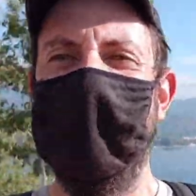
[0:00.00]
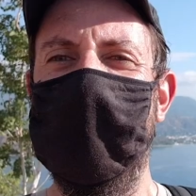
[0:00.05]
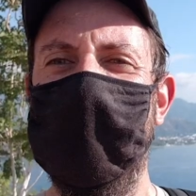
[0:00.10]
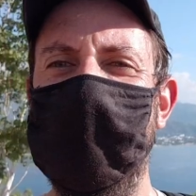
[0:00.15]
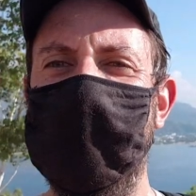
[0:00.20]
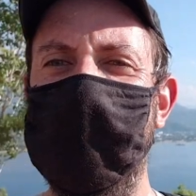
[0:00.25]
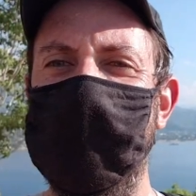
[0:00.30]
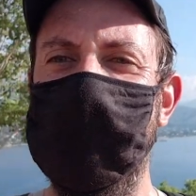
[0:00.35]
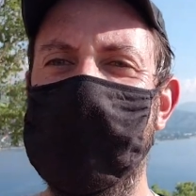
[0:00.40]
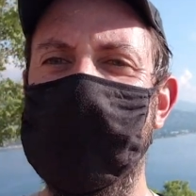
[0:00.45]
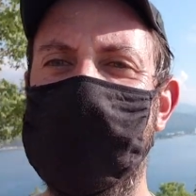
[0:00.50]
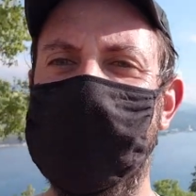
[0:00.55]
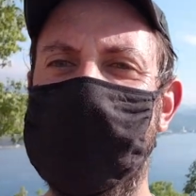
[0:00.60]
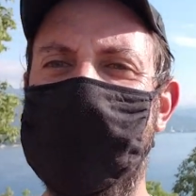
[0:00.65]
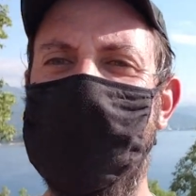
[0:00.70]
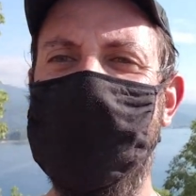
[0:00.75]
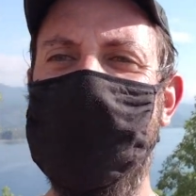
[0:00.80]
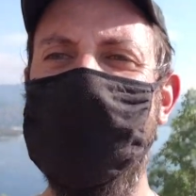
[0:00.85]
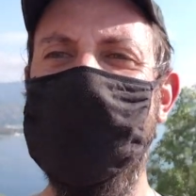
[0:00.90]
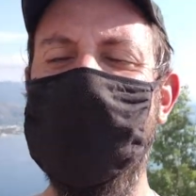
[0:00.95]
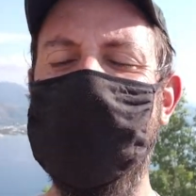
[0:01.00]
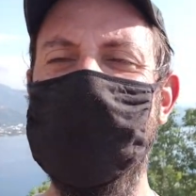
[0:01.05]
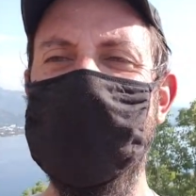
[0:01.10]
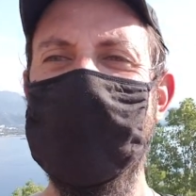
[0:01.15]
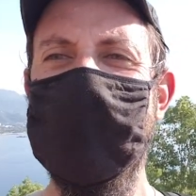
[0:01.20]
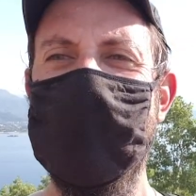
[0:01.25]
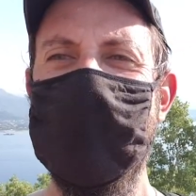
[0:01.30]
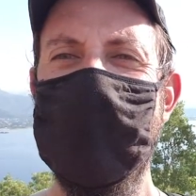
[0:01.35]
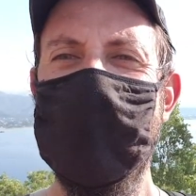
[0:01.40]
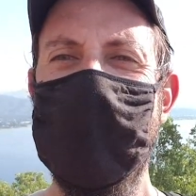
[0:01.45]
Look at this.
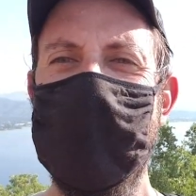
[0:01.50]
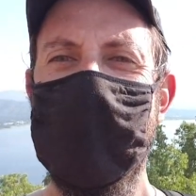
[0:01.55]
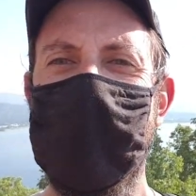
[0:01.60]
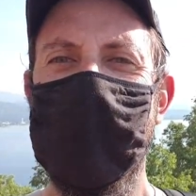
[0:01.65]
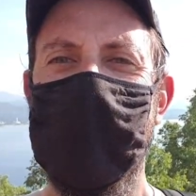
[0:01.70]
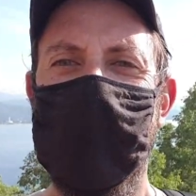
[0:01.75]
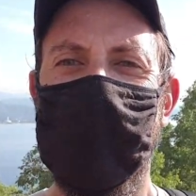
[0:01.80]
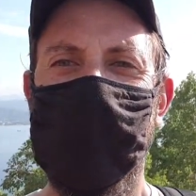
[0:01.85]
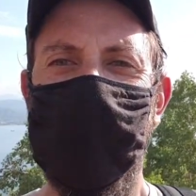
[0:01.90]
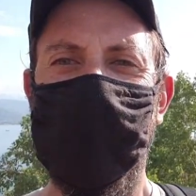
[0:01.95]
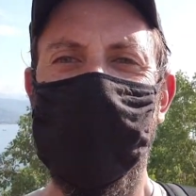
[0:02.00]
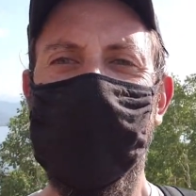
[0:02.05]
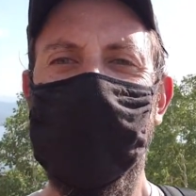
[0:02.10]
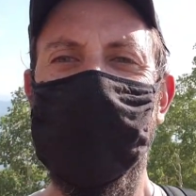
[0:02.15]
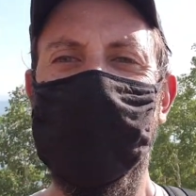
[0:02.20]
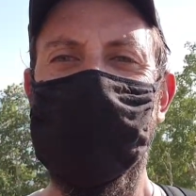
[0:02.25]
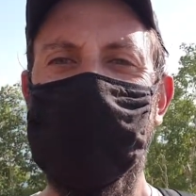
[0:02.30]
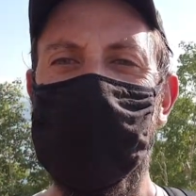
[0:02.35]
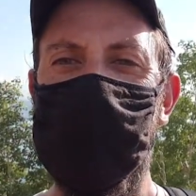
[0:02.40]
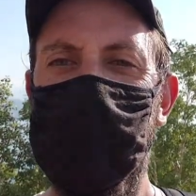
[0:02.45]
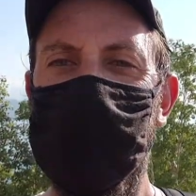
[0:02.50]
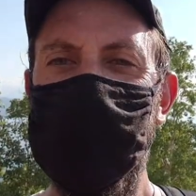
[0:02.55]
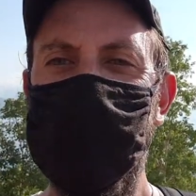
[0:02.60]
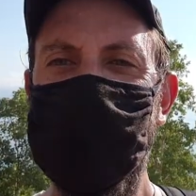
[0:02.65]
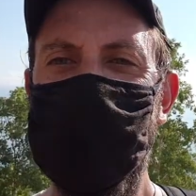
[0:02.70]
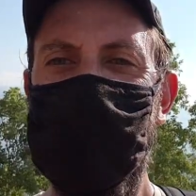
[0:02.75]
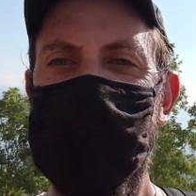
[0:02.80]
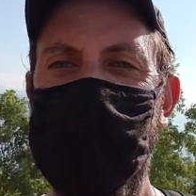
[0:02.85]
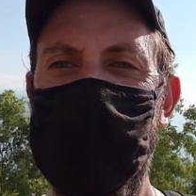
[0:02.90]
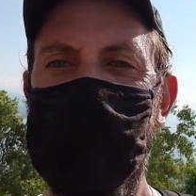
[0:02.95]
So here's the
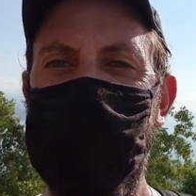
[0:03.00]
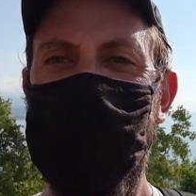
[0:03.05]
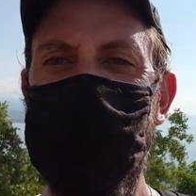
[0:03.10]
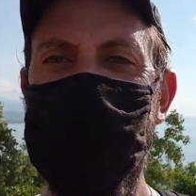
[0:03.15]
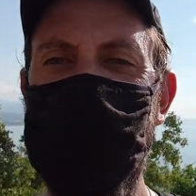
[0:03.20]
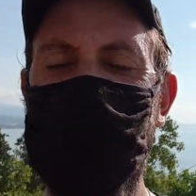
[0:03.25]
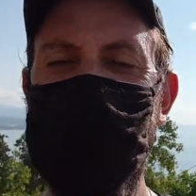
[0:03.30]
comms tower.